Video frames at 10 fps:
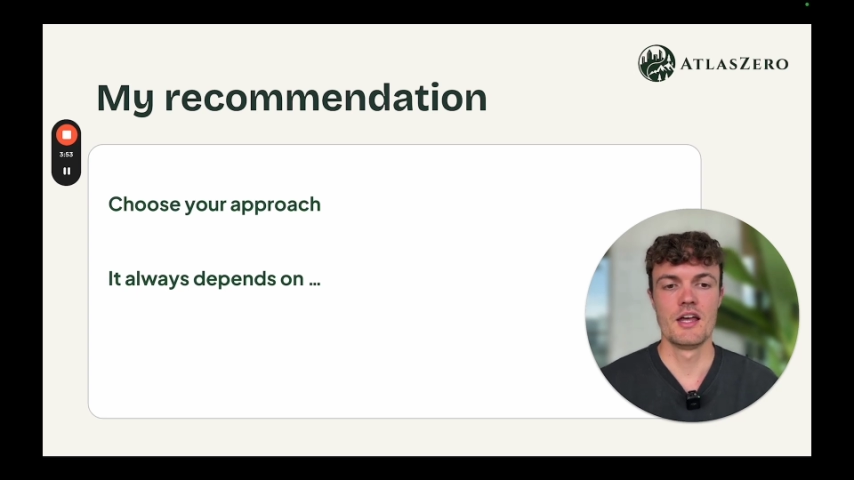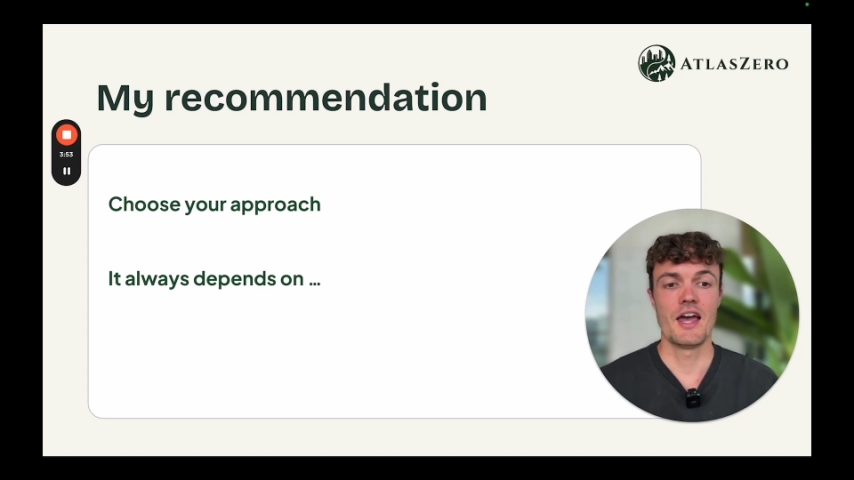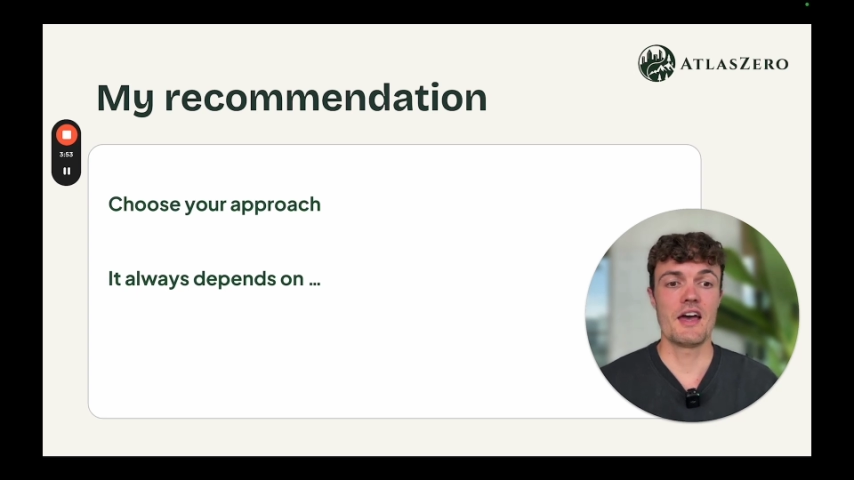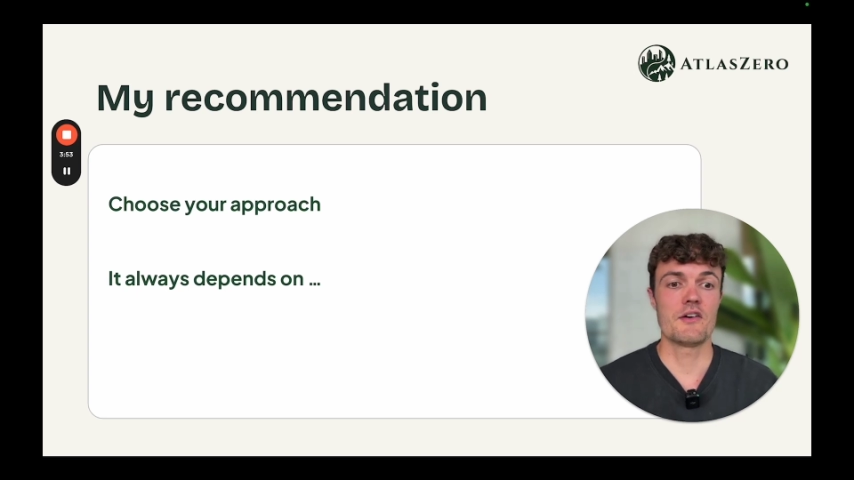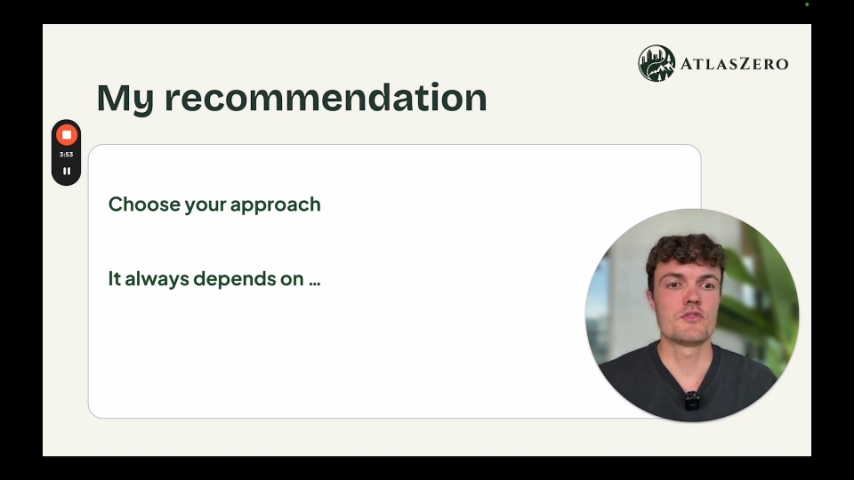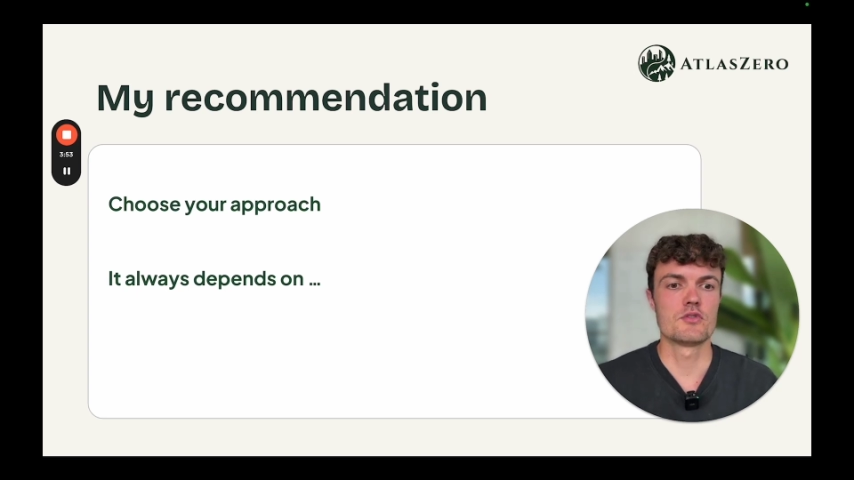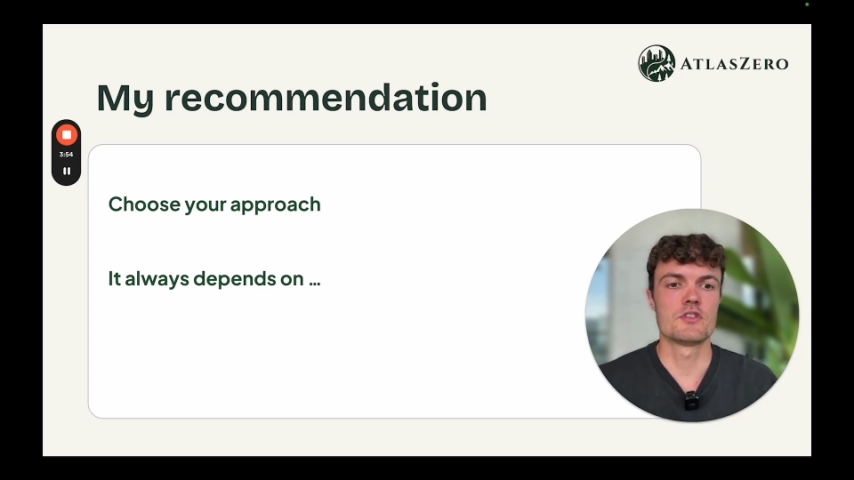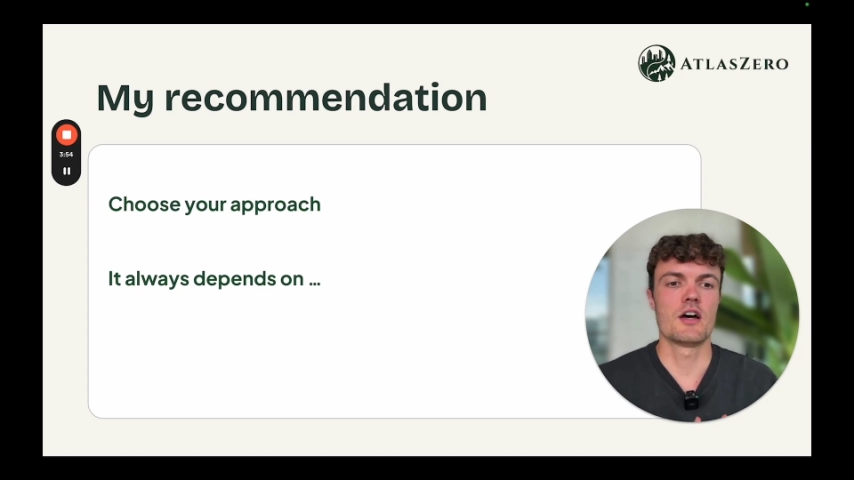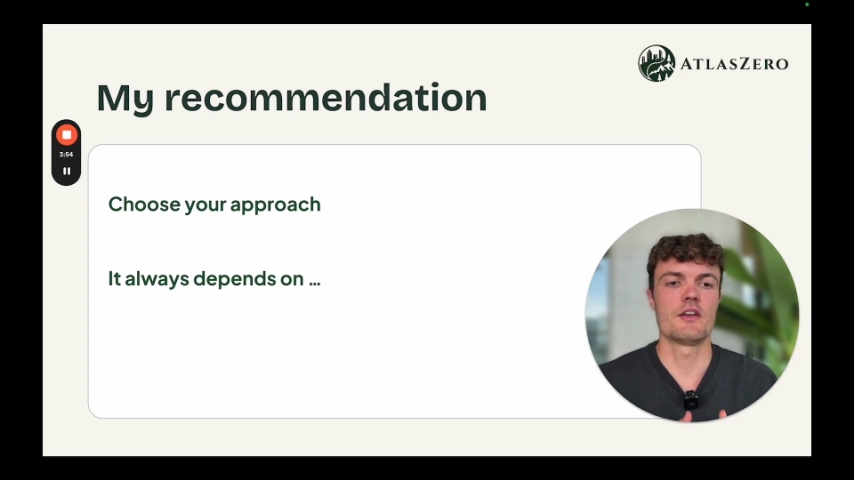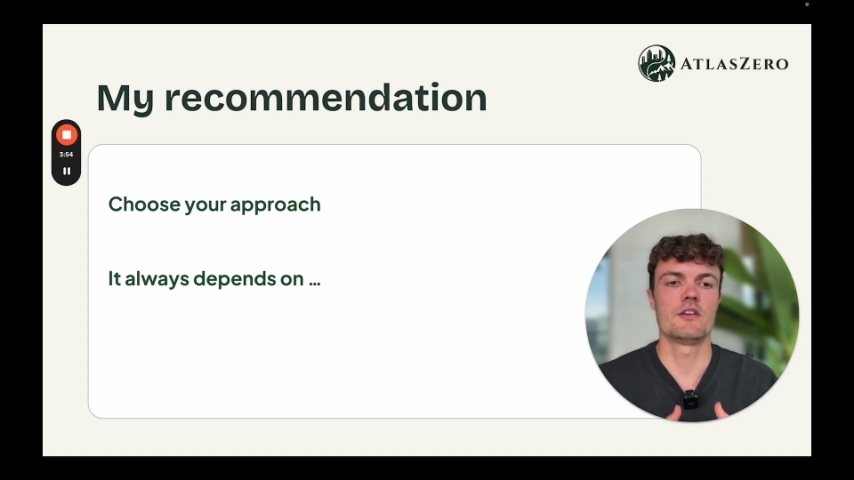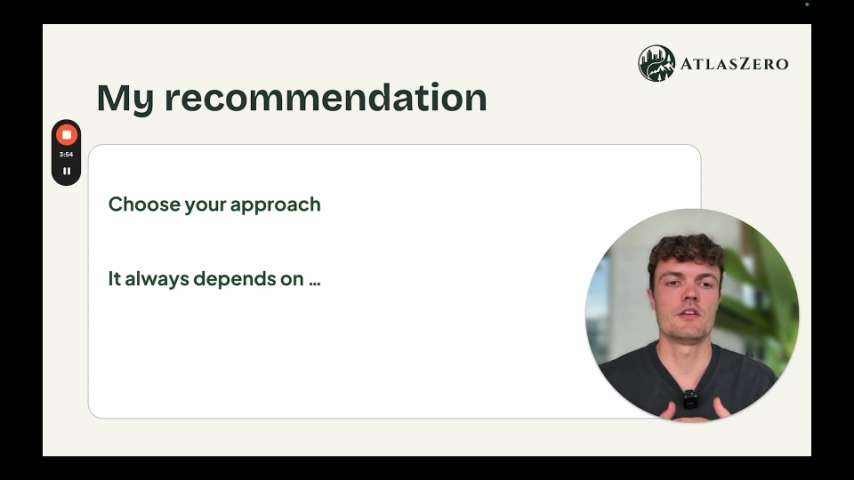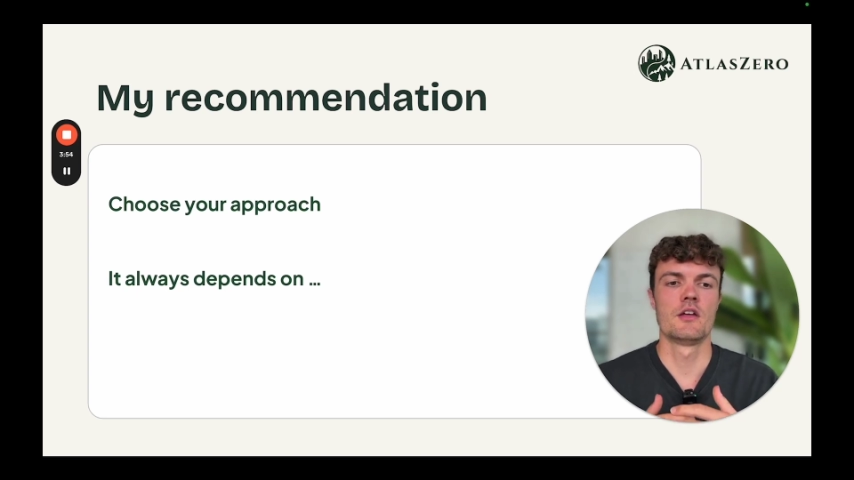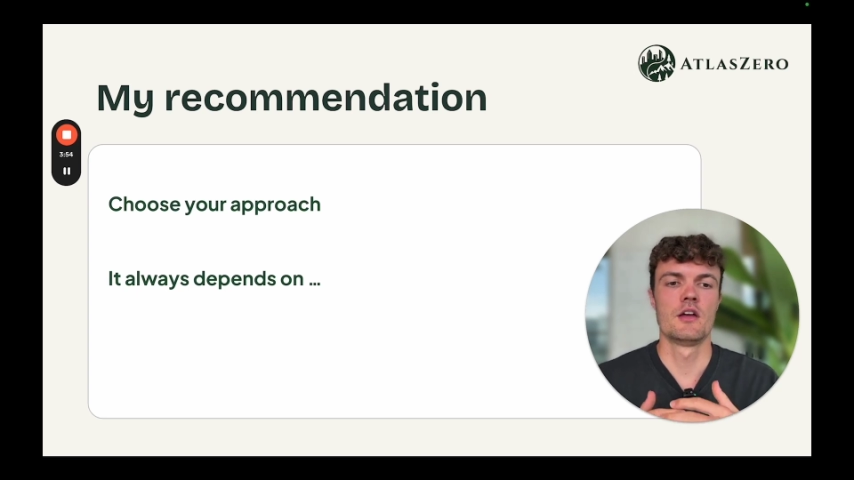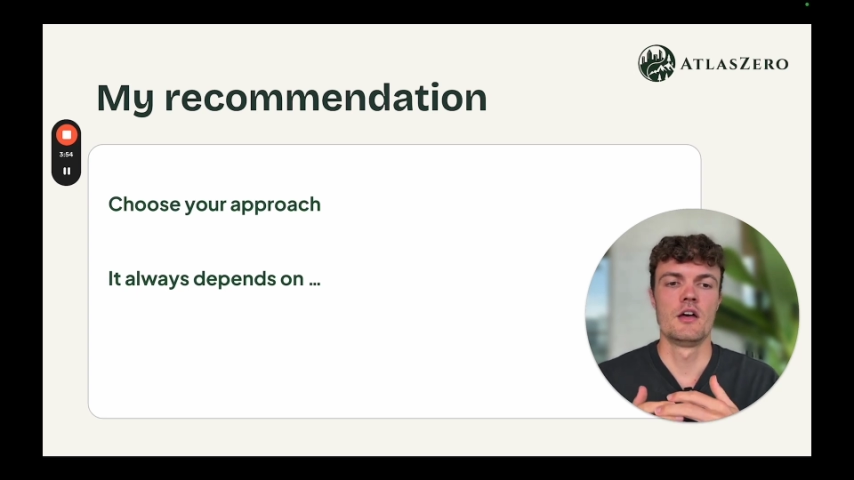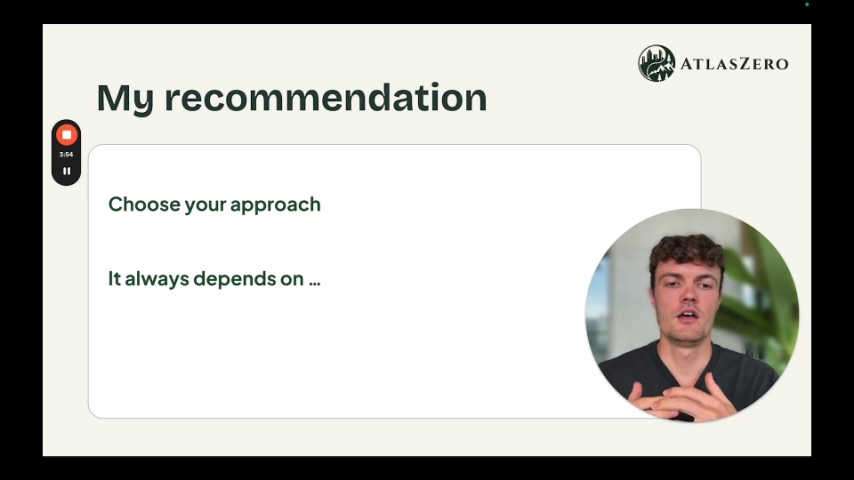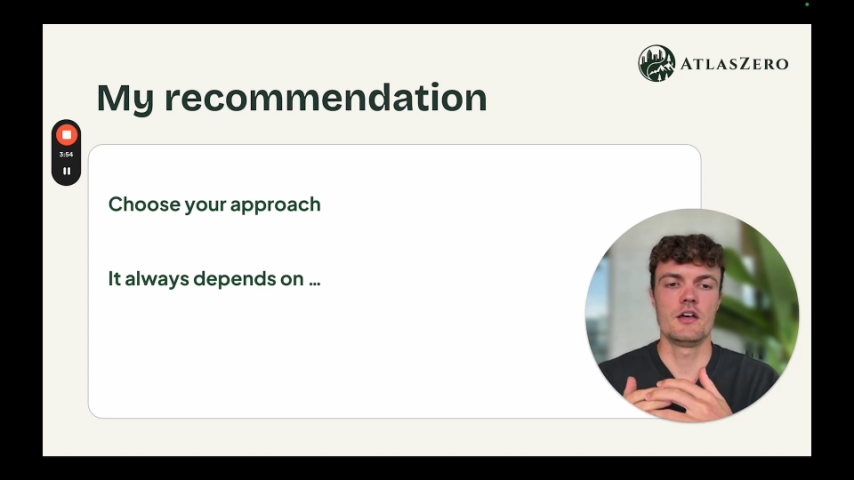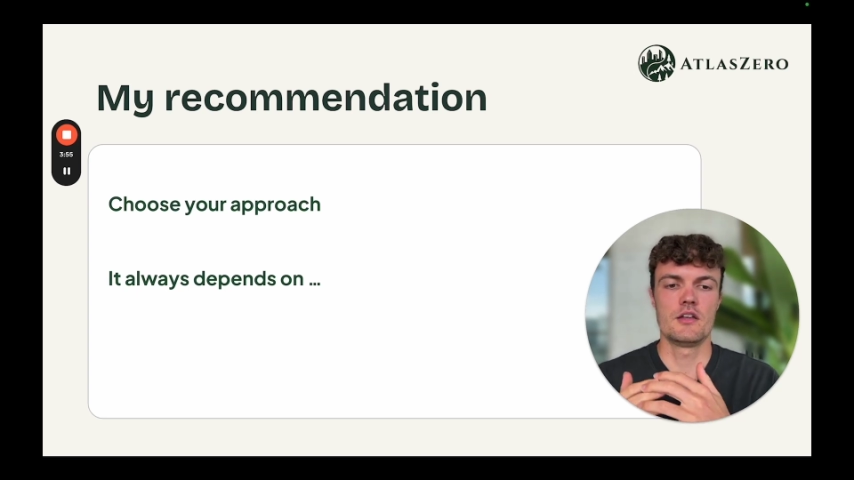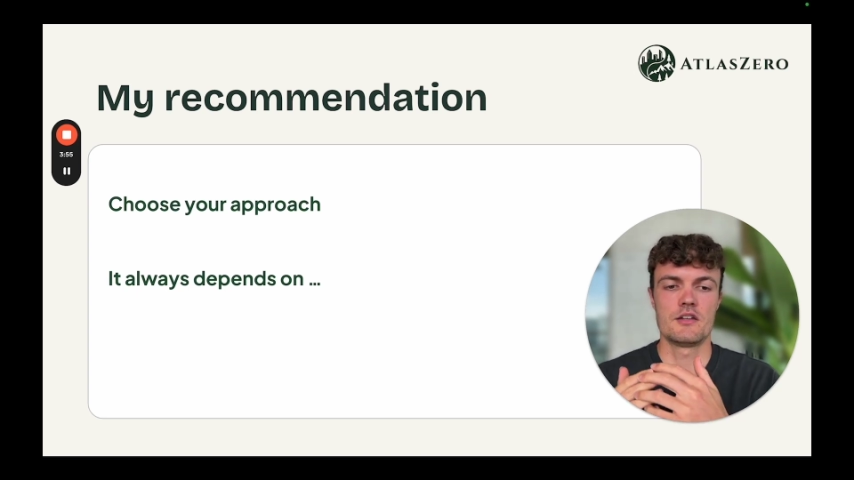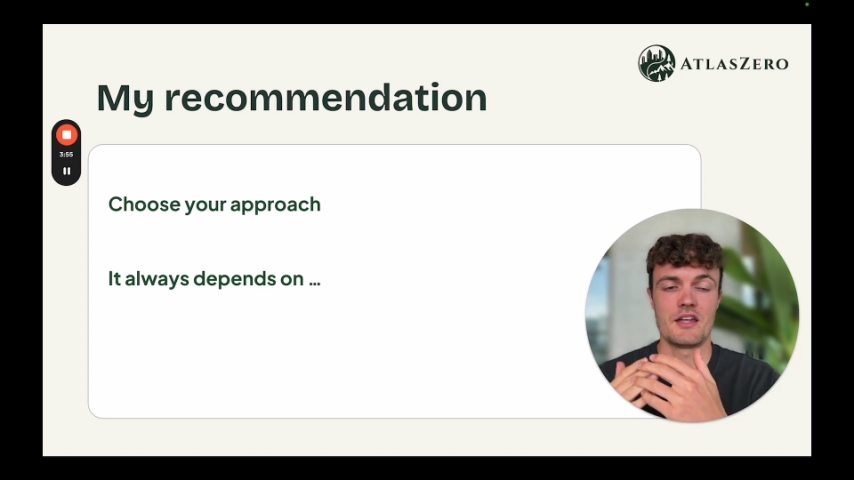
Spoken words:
Have you done an